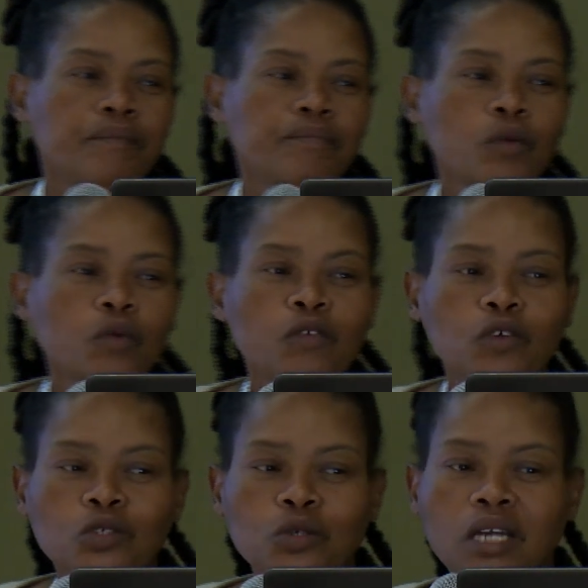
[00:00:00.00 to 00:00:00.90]
We've
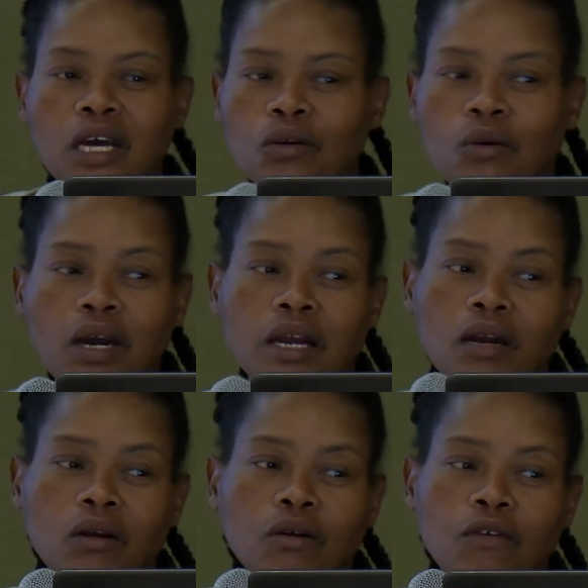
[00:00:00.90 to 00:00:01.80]
also done quite a
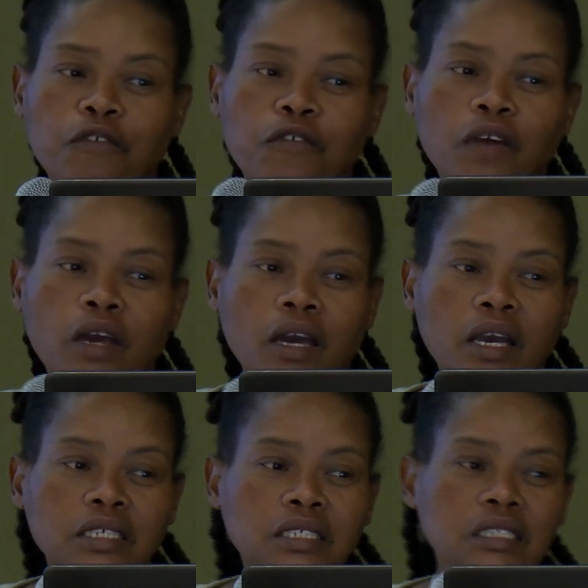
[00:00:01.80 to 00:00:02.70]
lot of
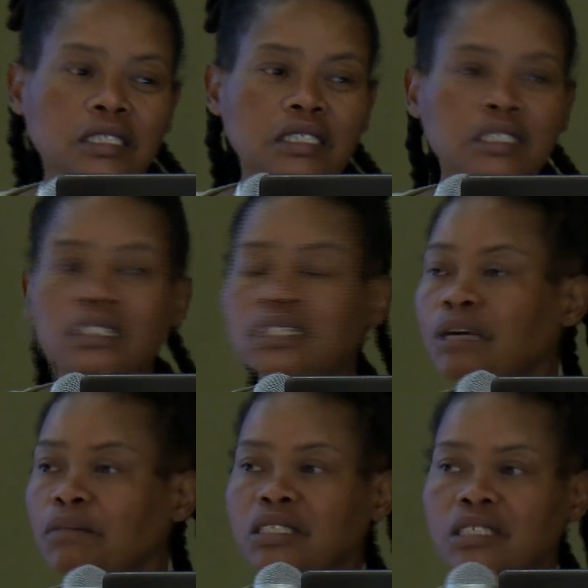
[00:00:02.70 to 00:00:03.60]
HCD,
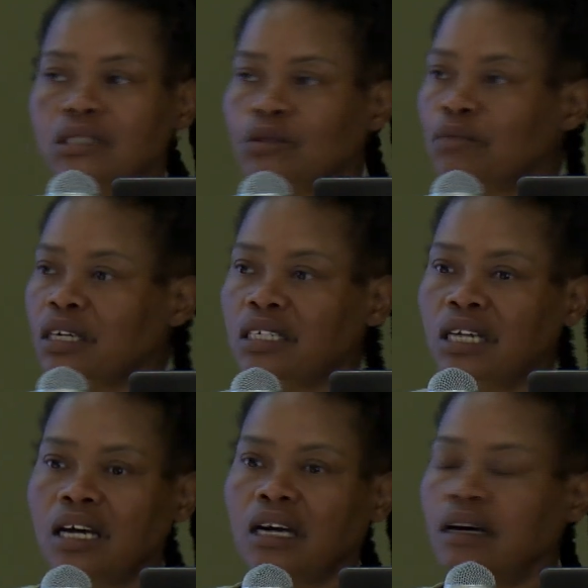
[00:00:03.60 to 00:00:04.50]
same as the
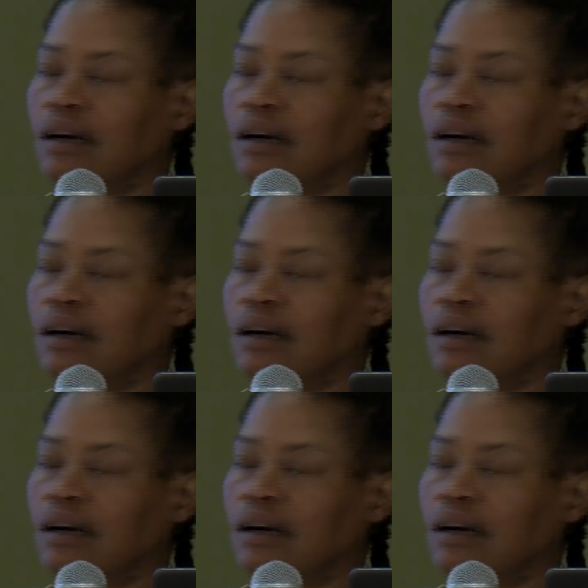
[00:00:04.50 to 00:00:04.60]
Sumbandila.